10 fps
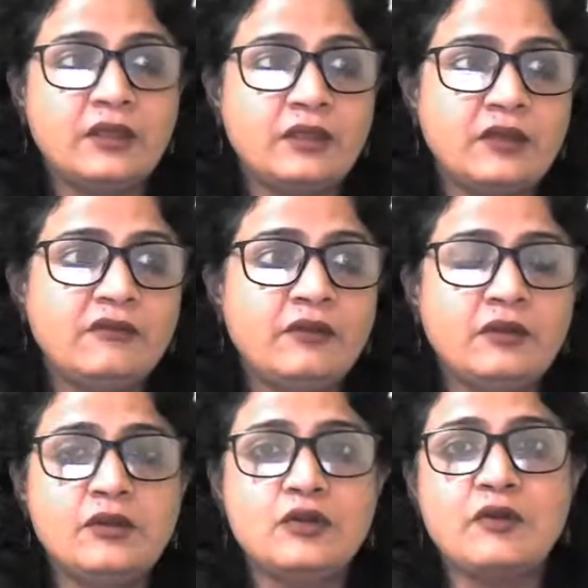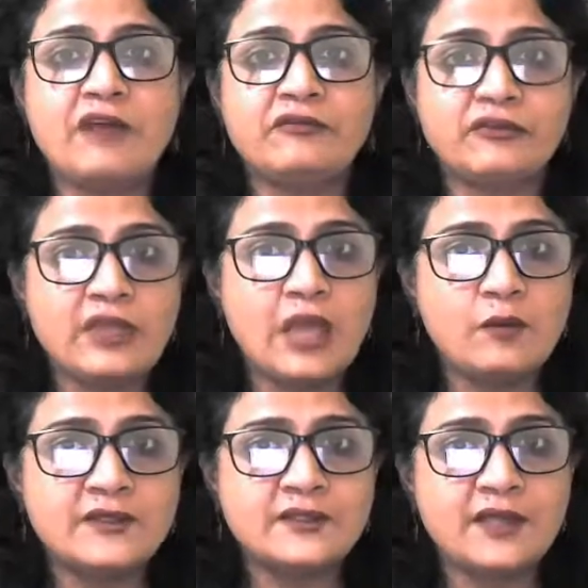Given you have 3
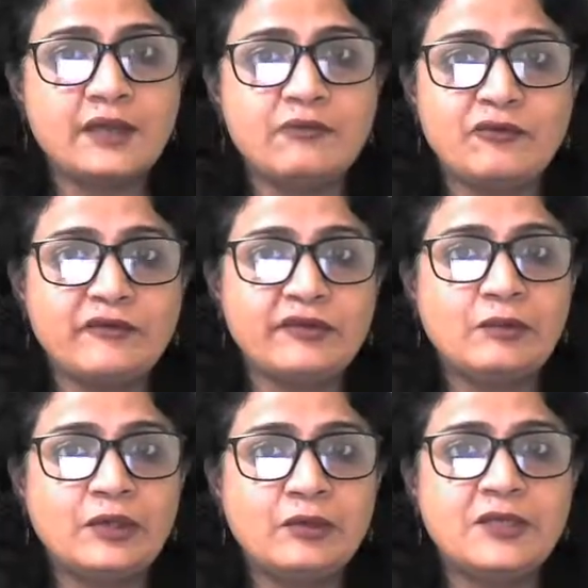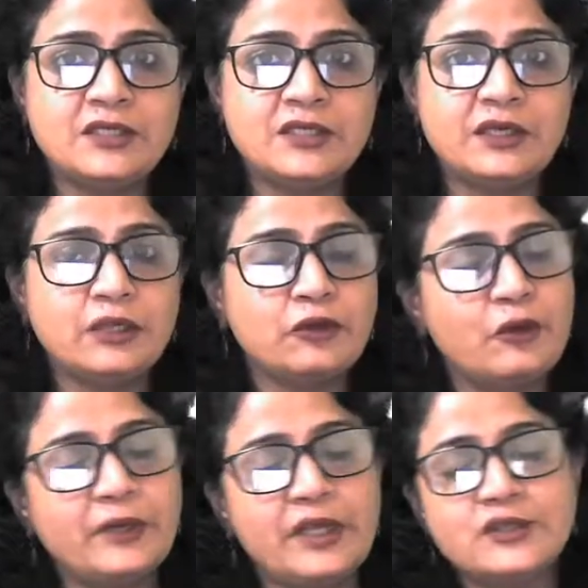hours time for verbal ability, reading
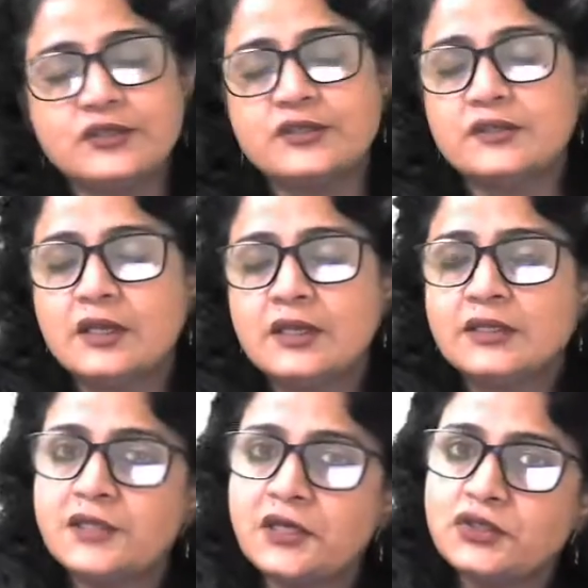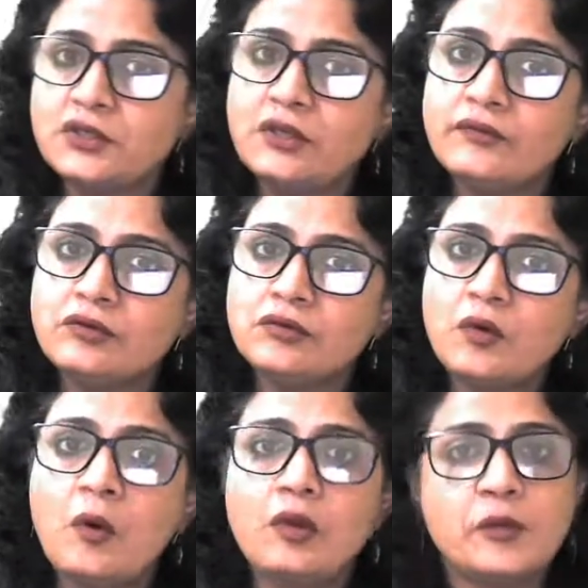comprehension section, you will do
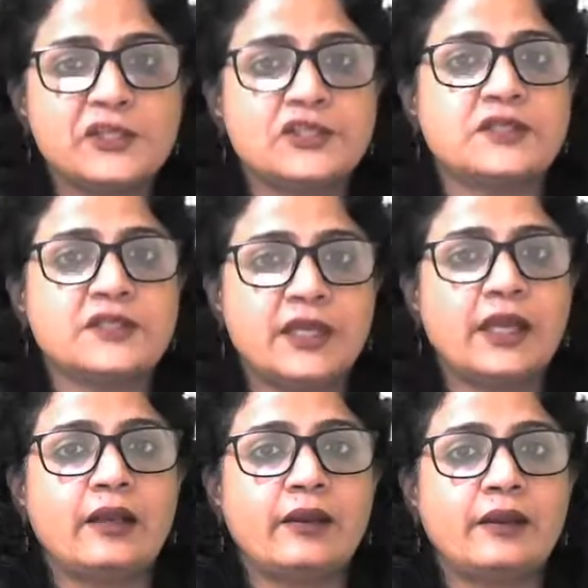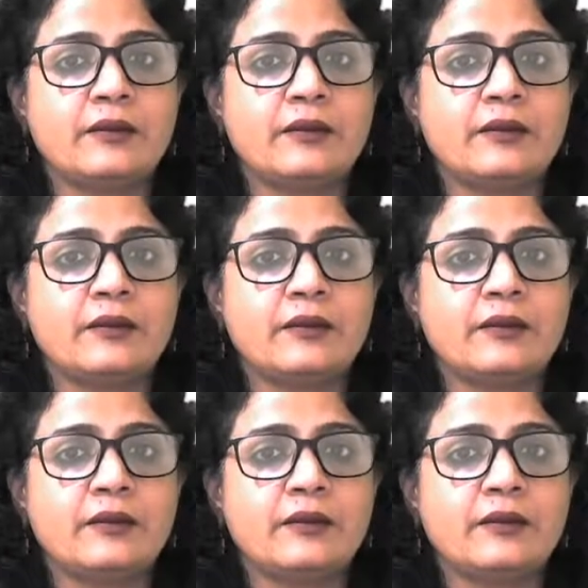all questions correctly.